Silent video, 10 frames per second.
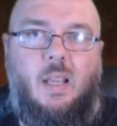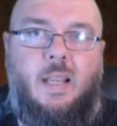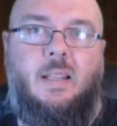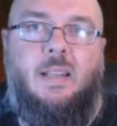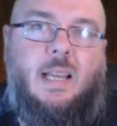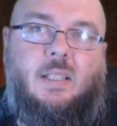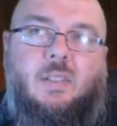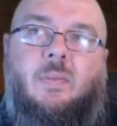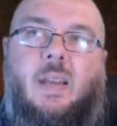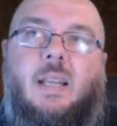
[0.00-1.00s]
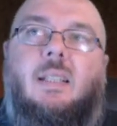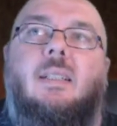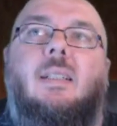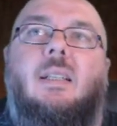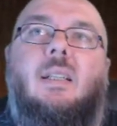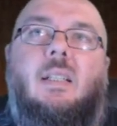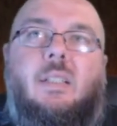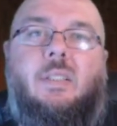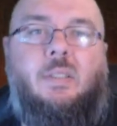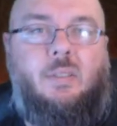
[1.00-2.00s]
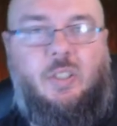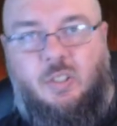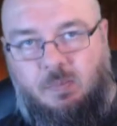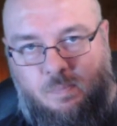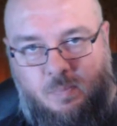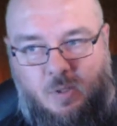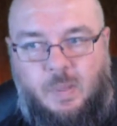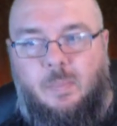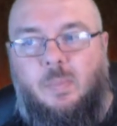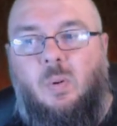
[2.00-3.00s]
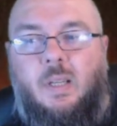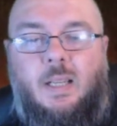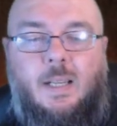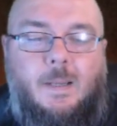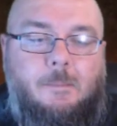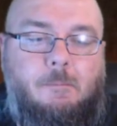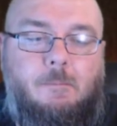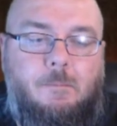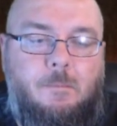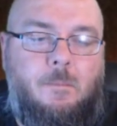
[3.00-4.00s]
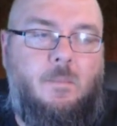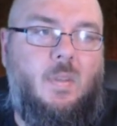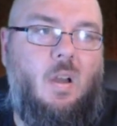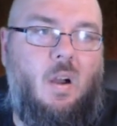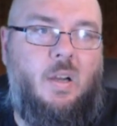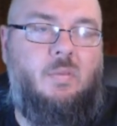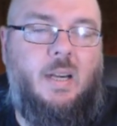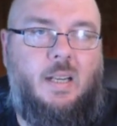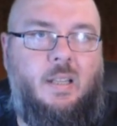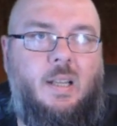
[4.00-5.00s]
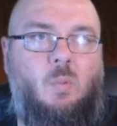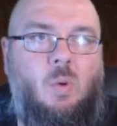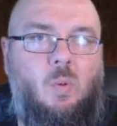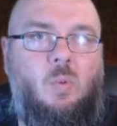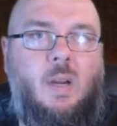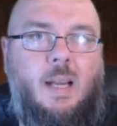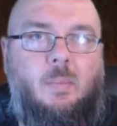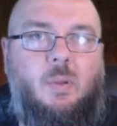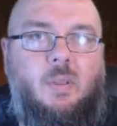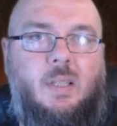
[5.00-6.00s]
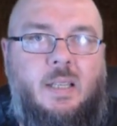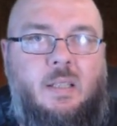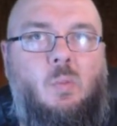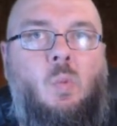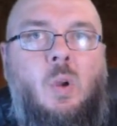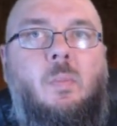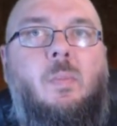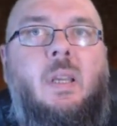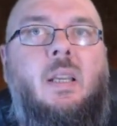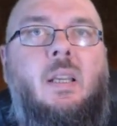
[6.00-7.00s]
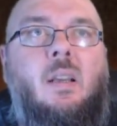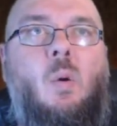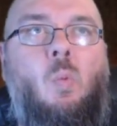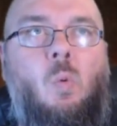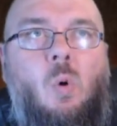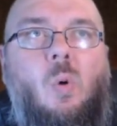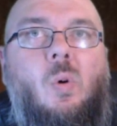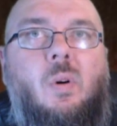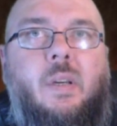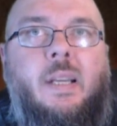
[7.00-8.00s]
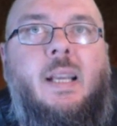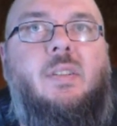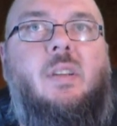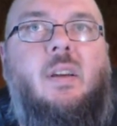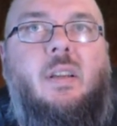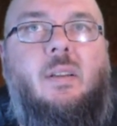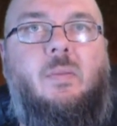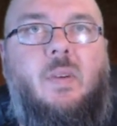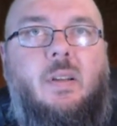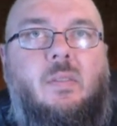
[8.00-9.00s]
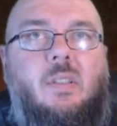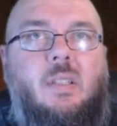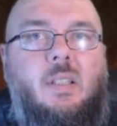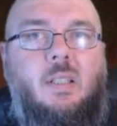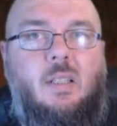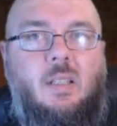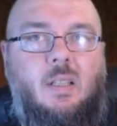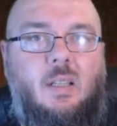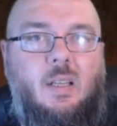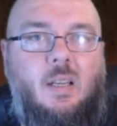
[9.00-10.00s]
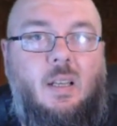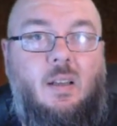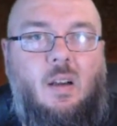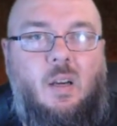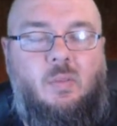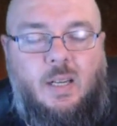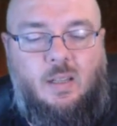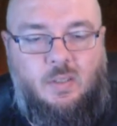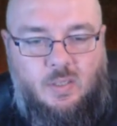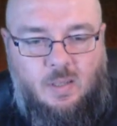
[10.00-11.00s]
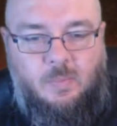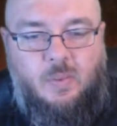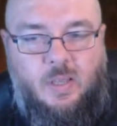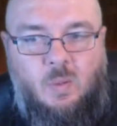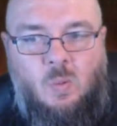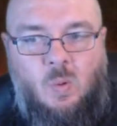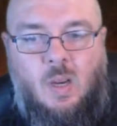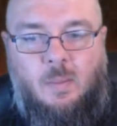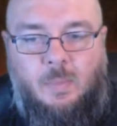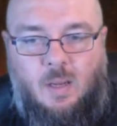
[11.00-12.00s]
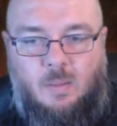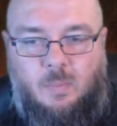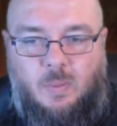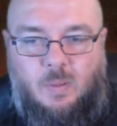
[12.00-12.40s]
in the next event, just spitballing here, I reckon that what will happen is it won't be a war against the Iron Confederacy. I reckon something will come up,